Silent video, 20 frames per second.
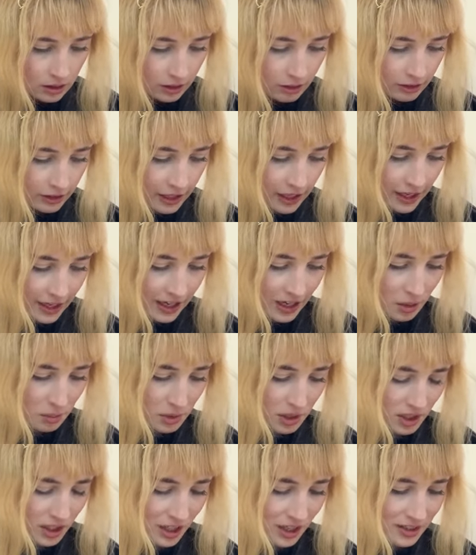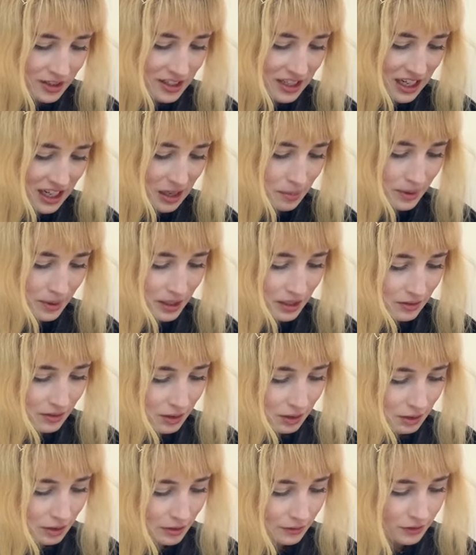Okay, I am gonna untape it
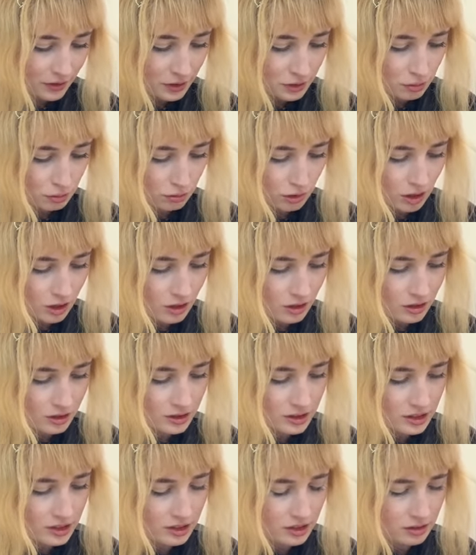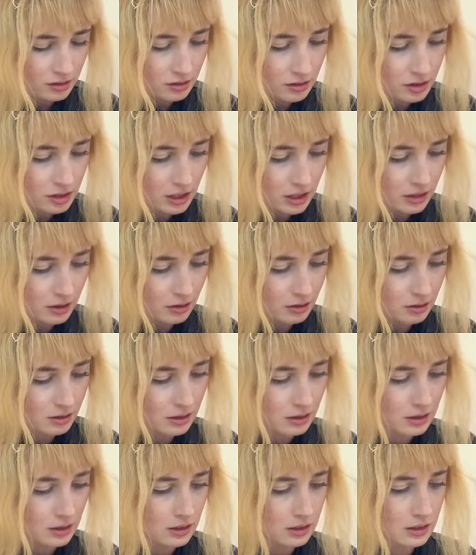even though it feels wrong to do so.
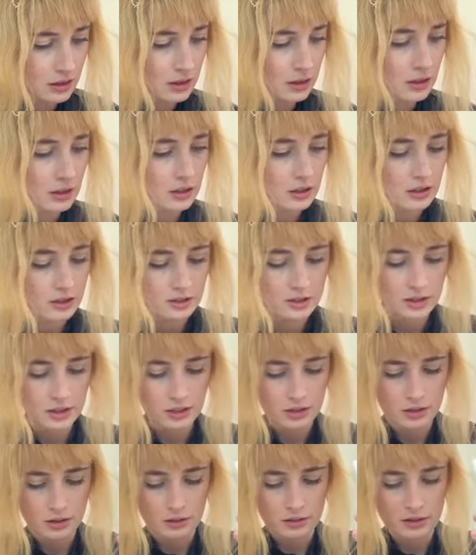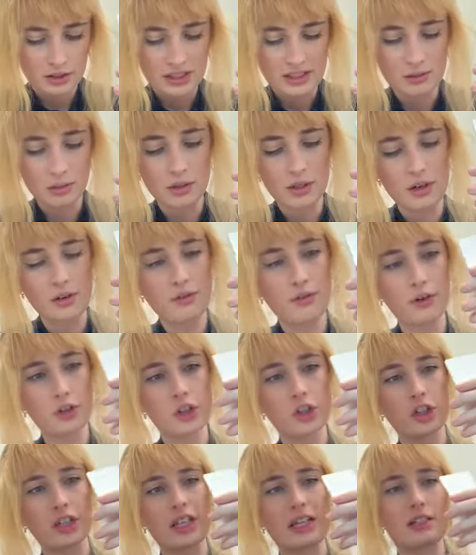So this one
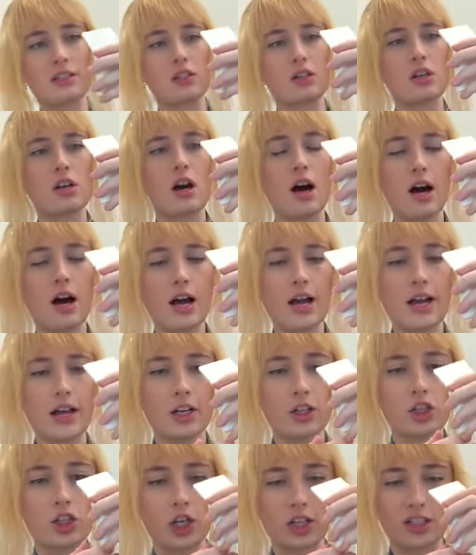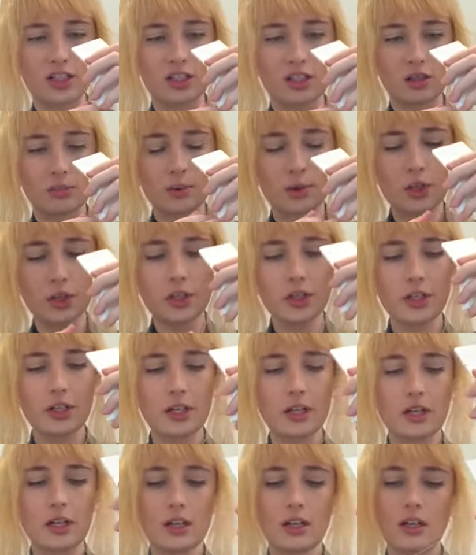unfortunately is not
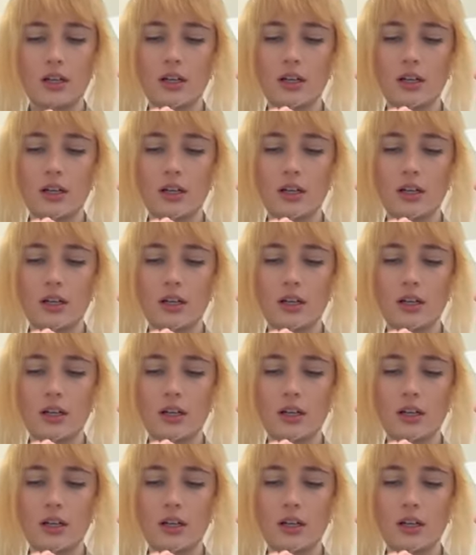adjustable